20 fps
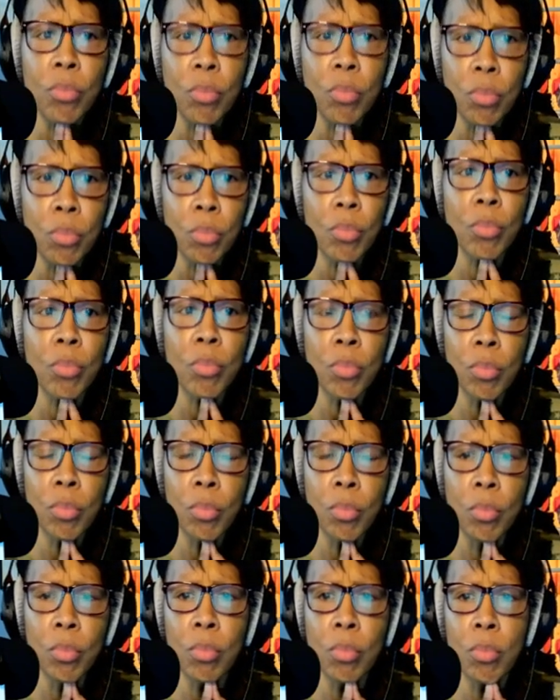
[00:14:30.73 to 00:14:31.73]

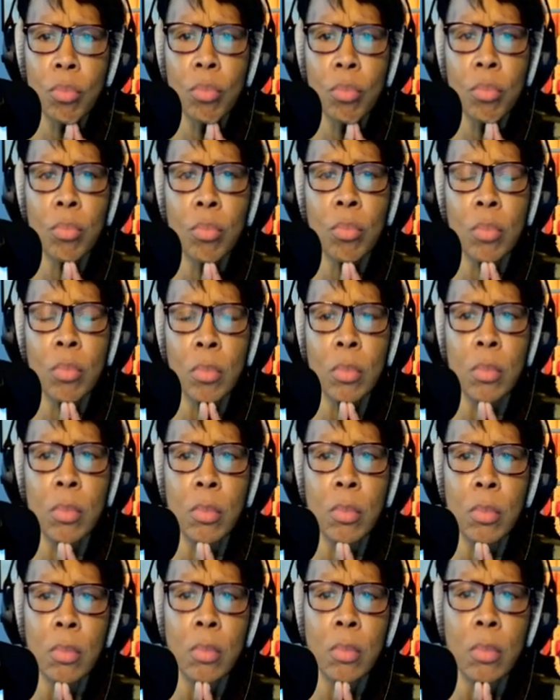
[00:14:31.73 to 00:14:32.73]

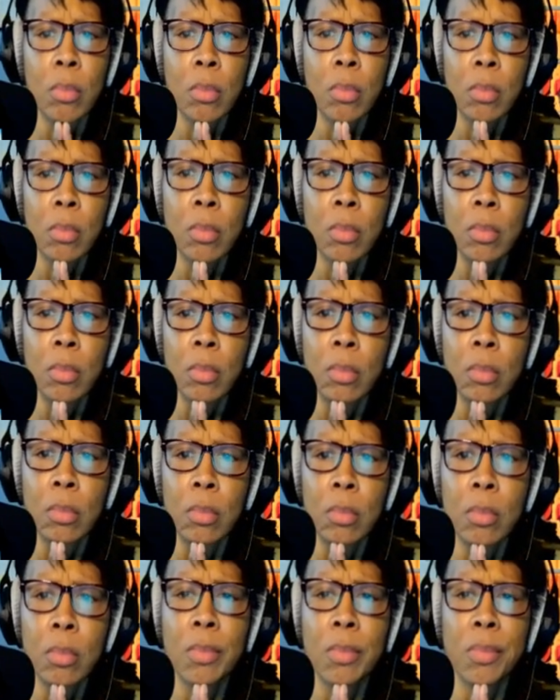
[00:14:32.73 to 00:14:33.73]

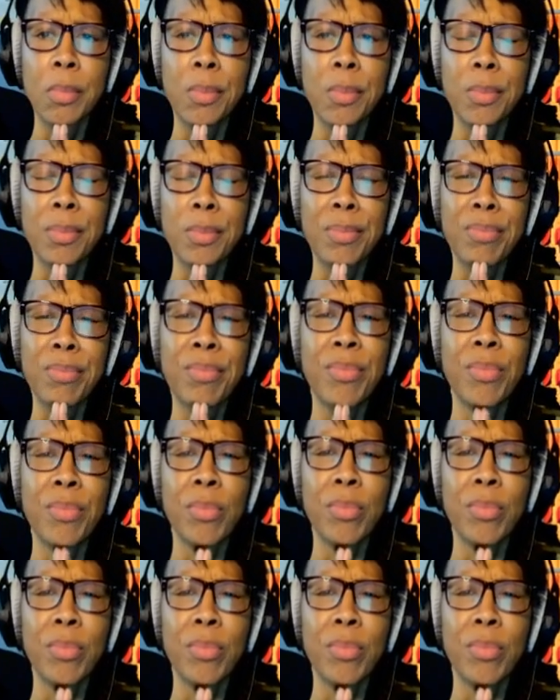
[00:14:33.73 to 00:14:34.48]
The person shown says nothing.